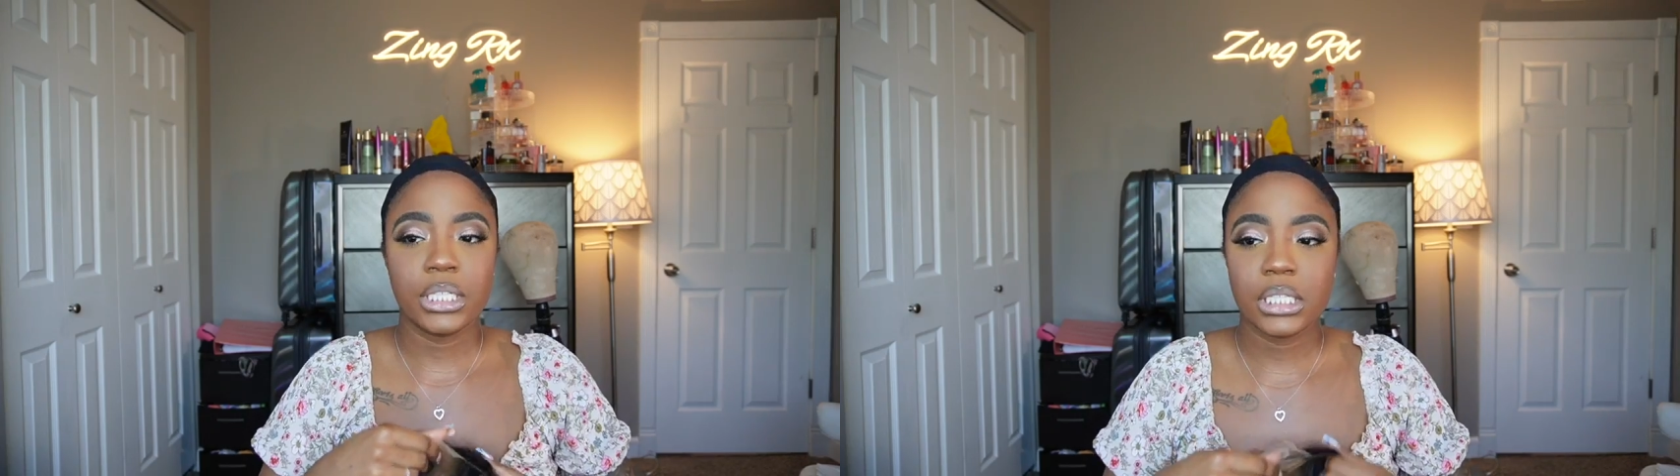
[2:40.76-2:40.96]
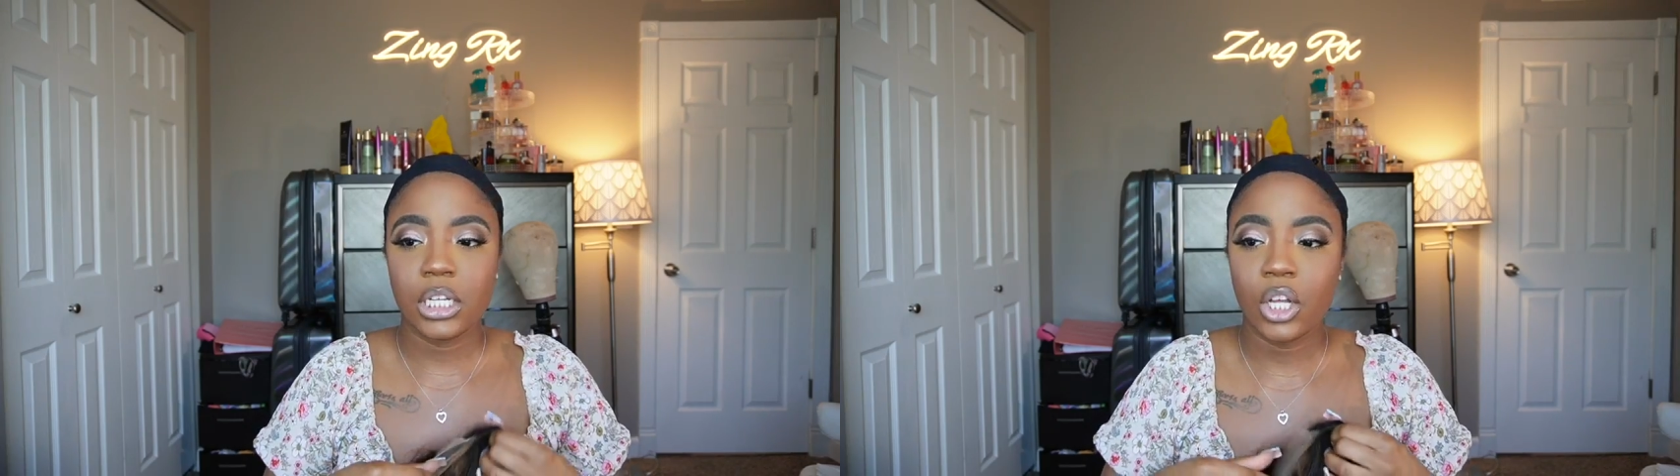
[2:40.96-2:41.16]

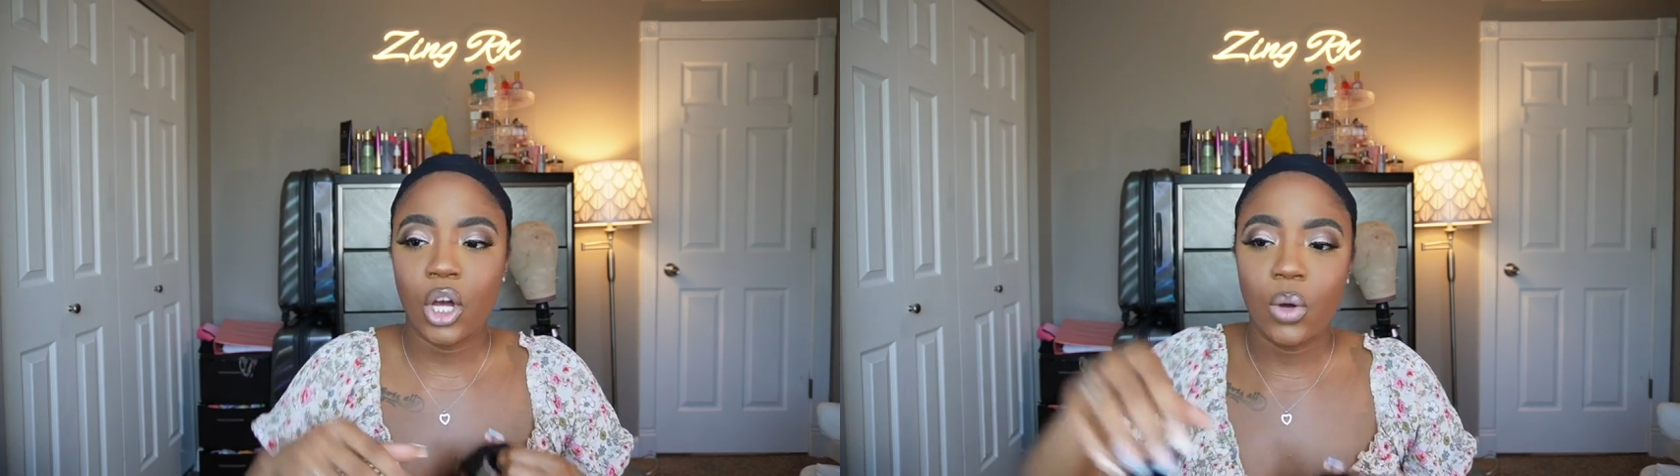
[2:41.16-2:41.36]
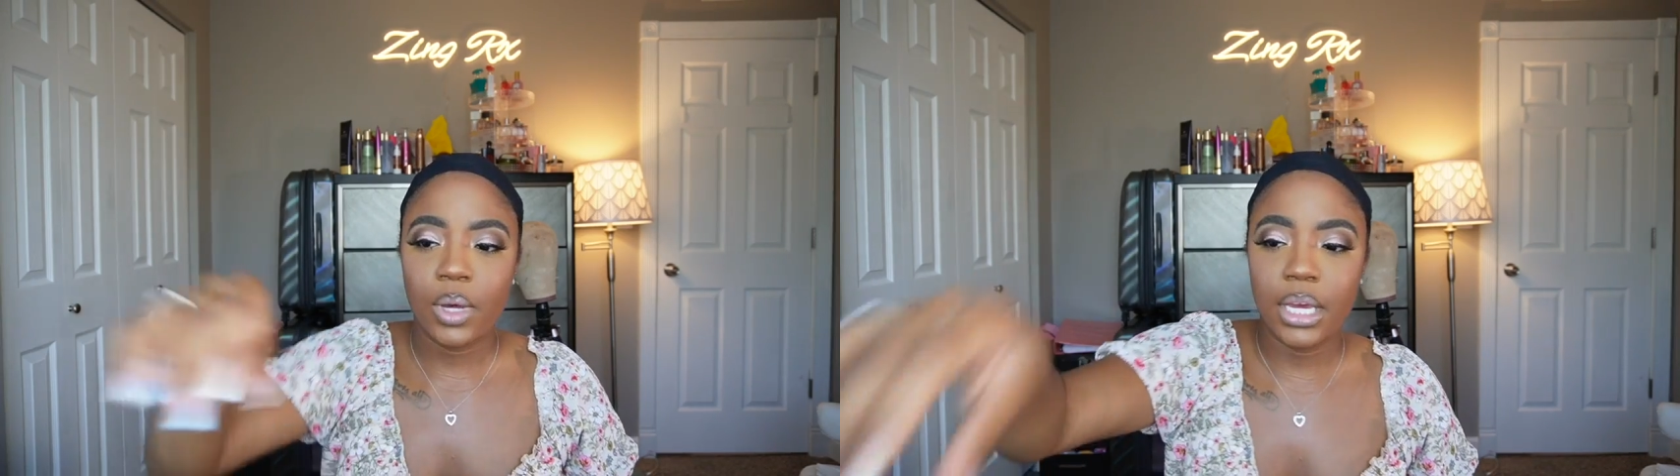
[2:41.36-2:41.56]
just gonna
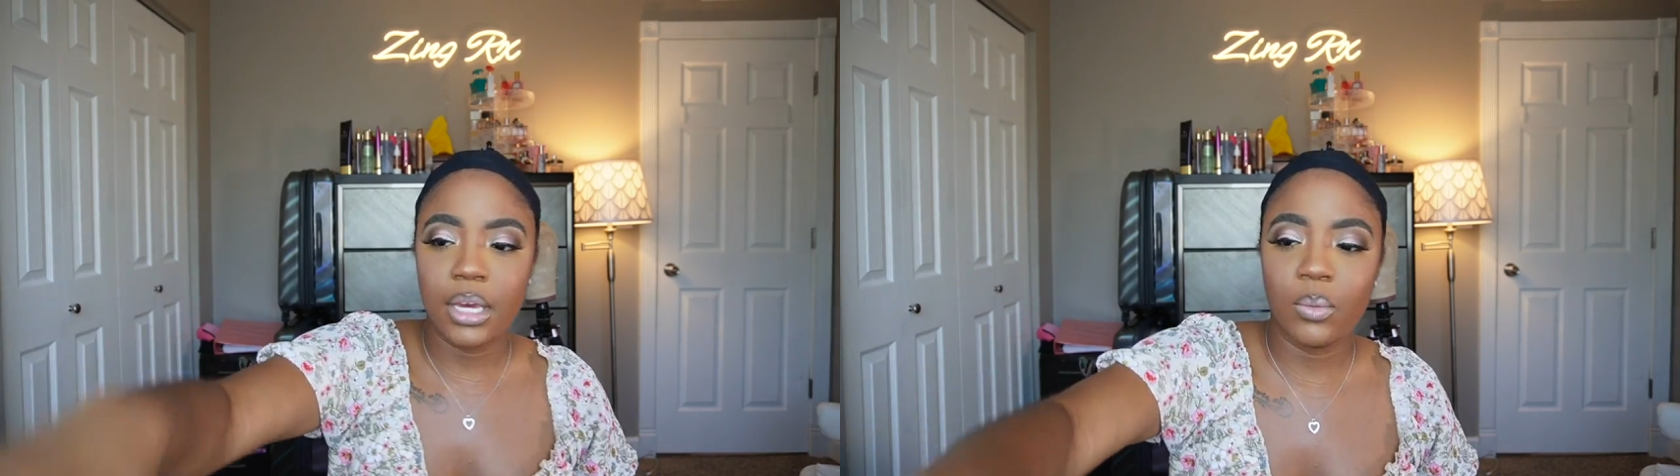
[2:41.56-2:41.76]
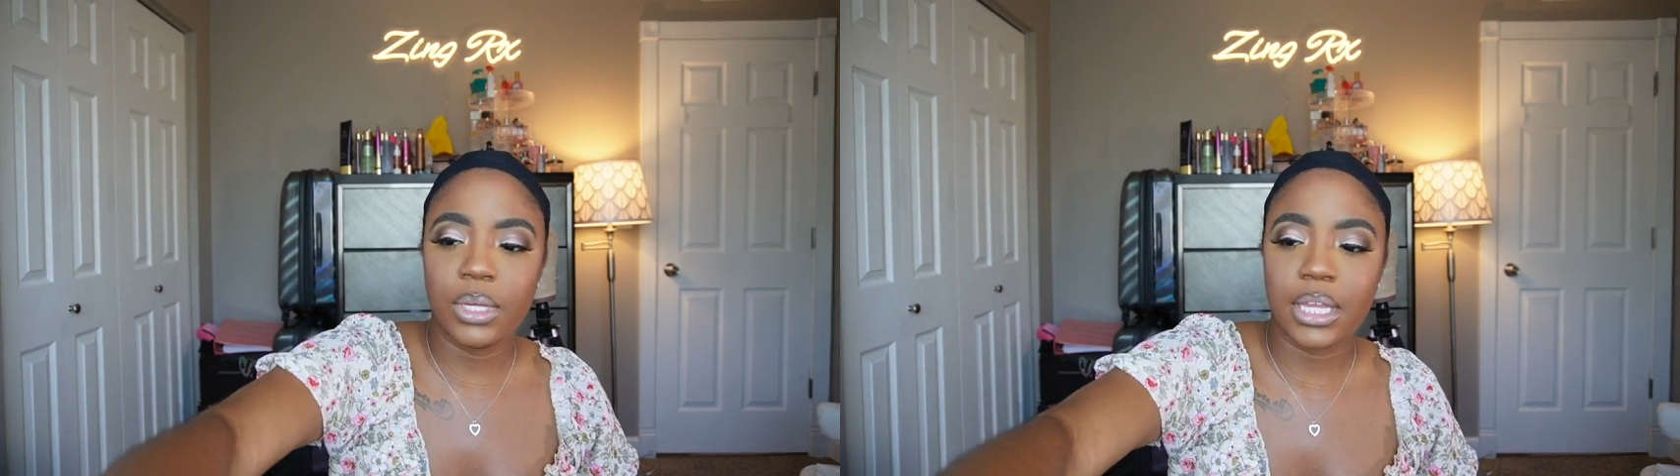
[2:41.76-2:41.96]
go
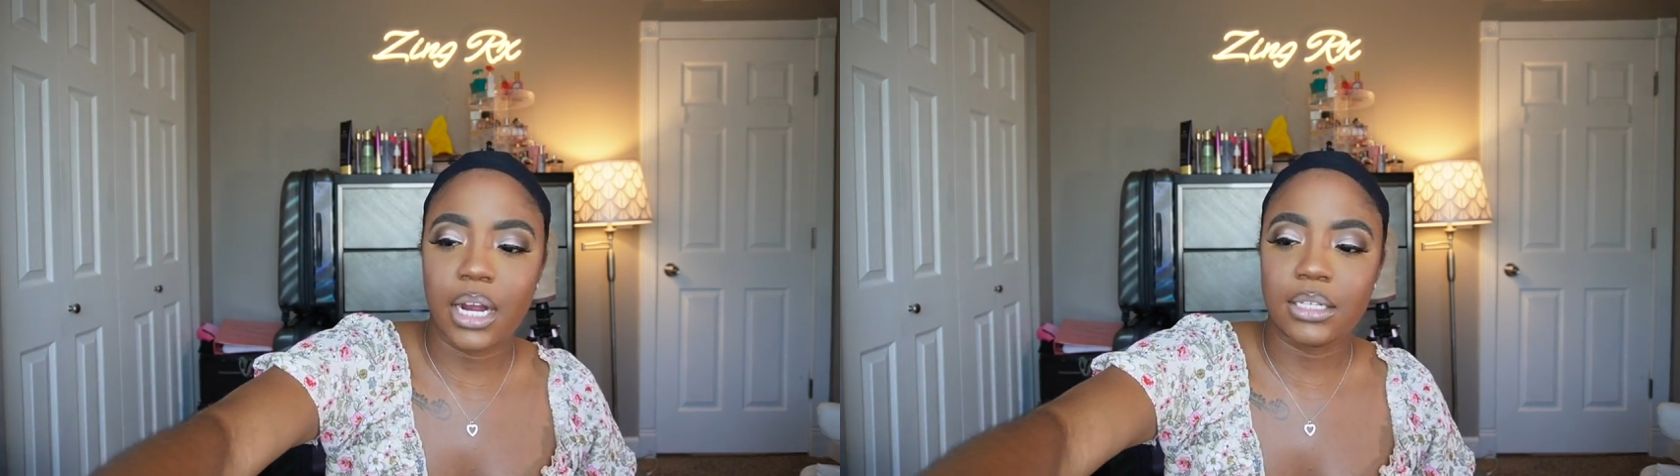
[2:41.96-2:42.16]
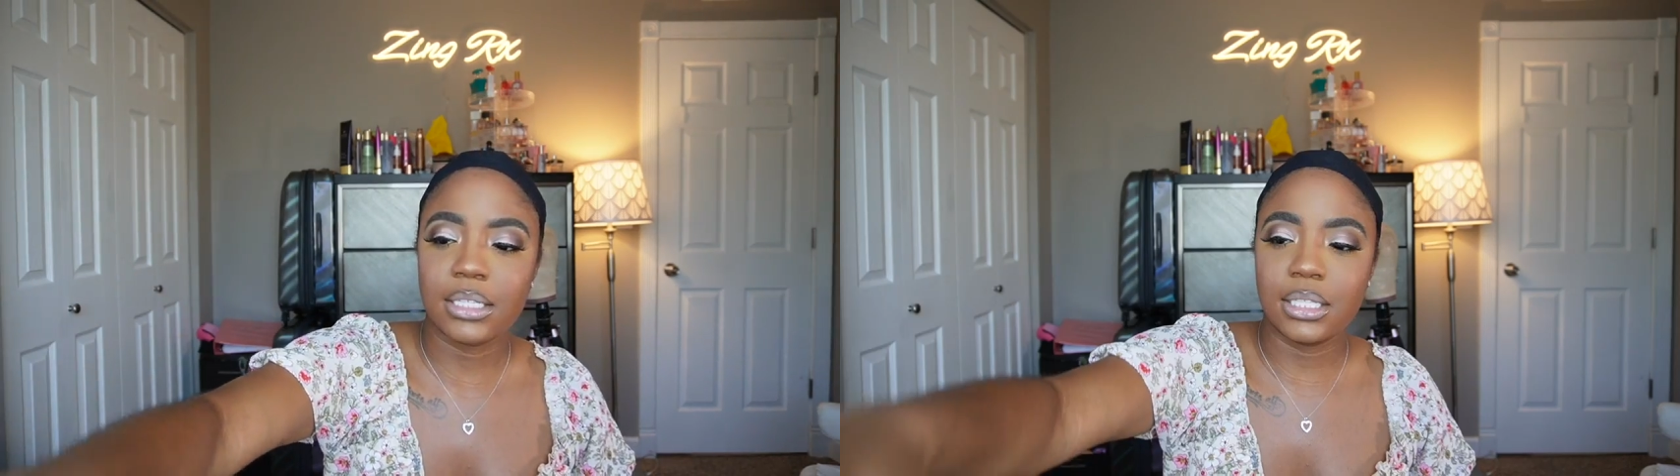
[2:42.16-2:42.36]
in with
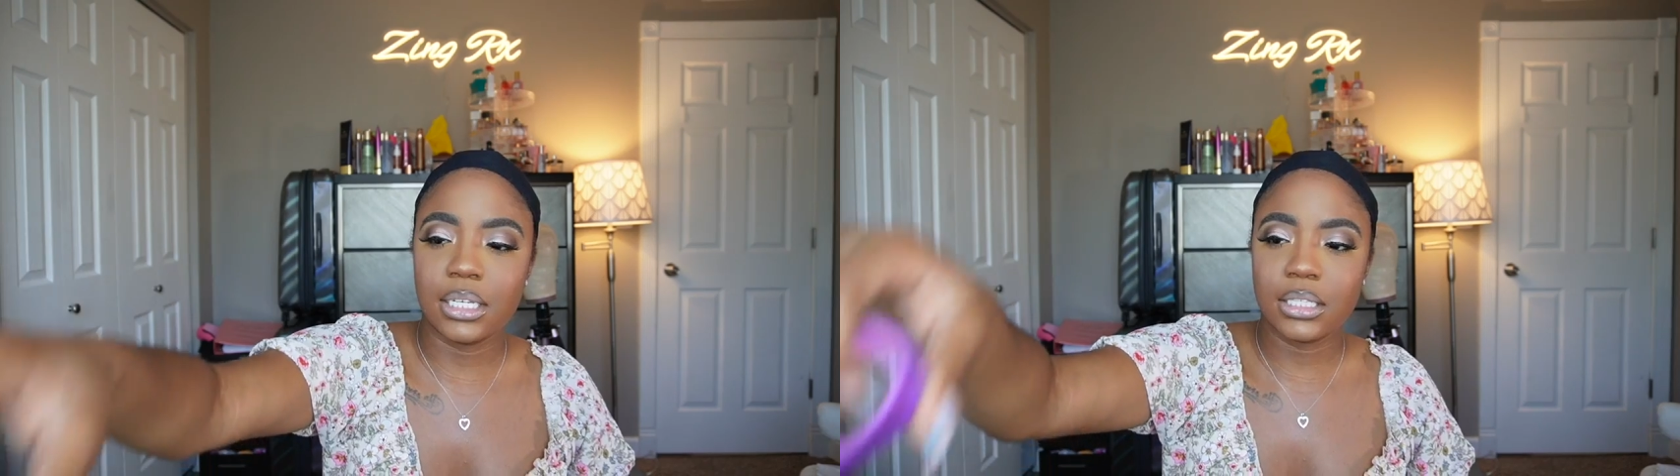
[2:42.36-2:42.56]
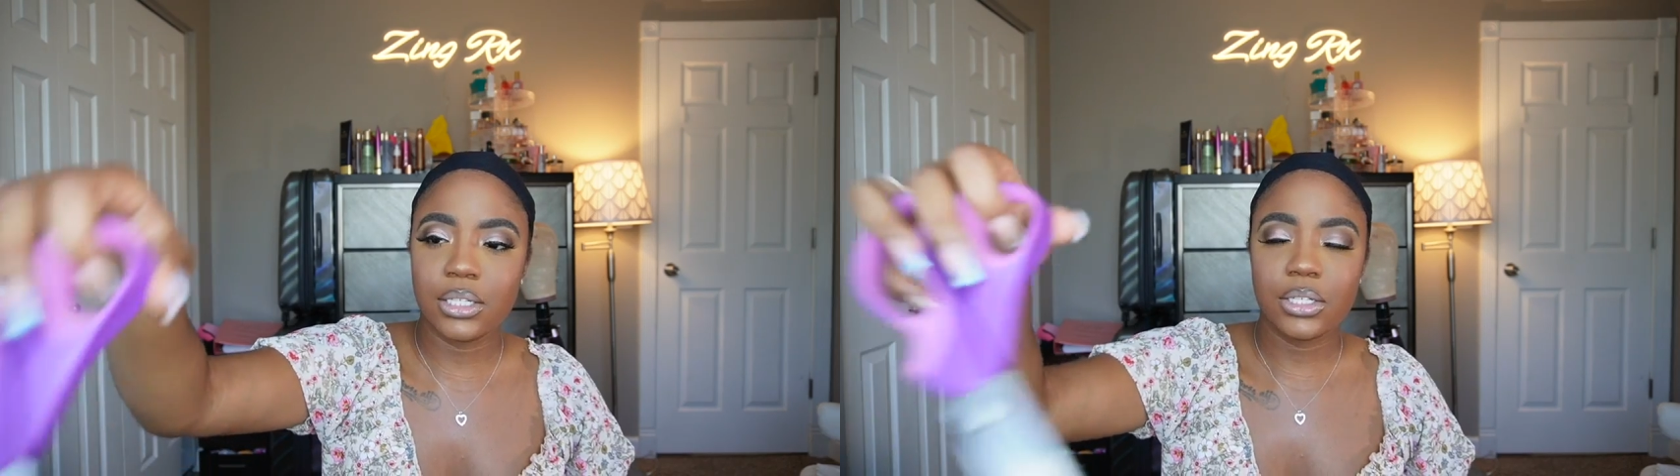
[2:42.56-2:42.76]
our
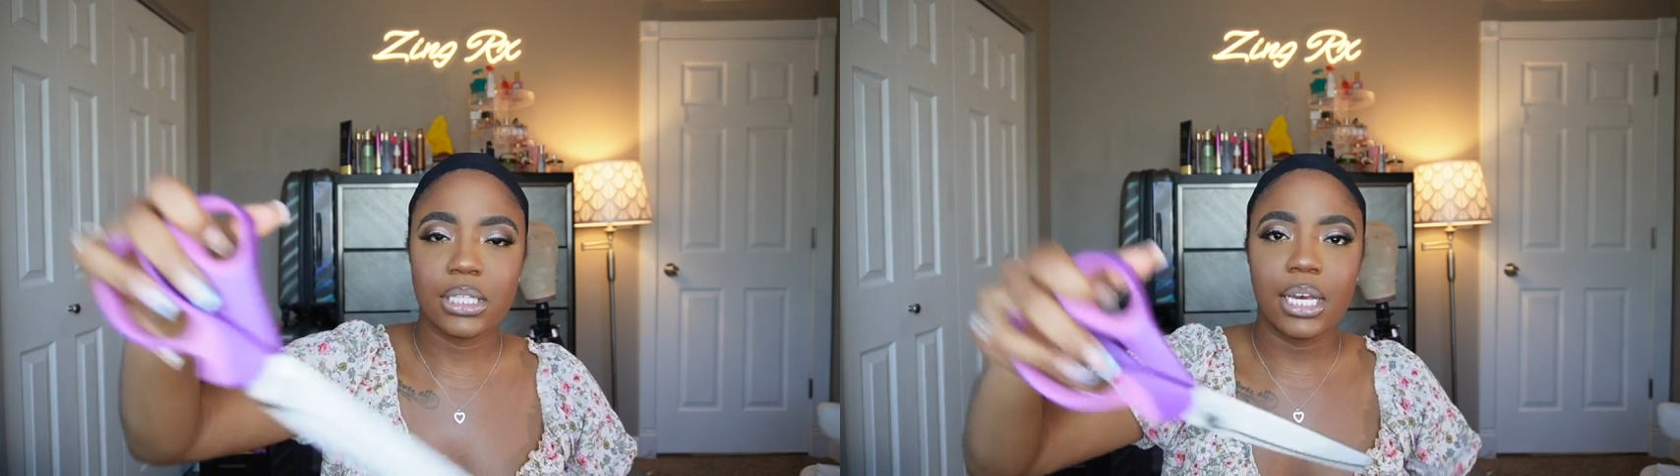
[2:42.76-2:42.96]
scissors.